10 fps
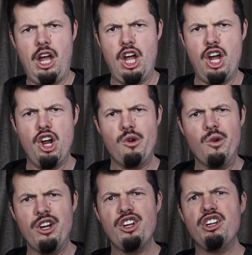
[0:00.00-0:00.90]

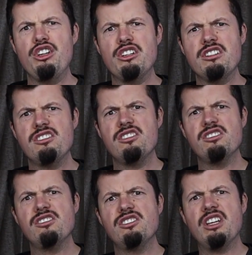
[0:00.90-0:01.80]

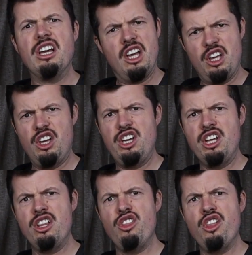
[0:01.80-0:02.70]
Aerials
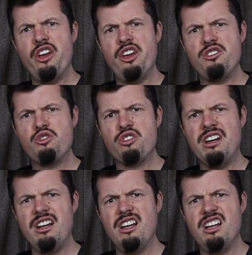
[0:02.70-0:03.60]
in the
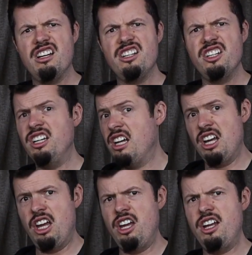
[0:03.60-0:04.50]
sky,
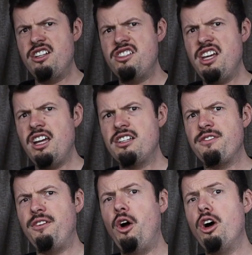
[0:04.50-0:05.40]
it takes
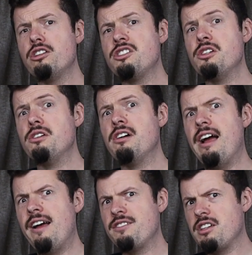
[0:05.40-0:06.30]
four to
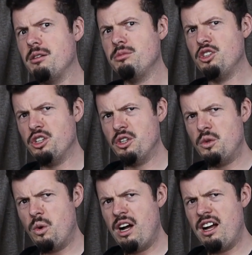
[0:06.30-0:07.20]
have some good
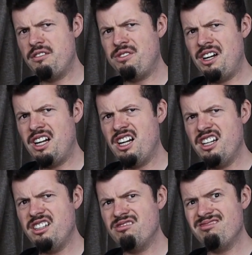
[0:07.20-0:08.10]

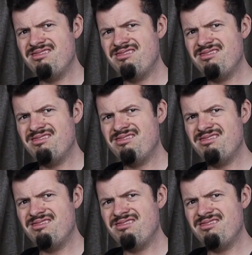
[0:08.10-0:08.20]
Wi-Fi.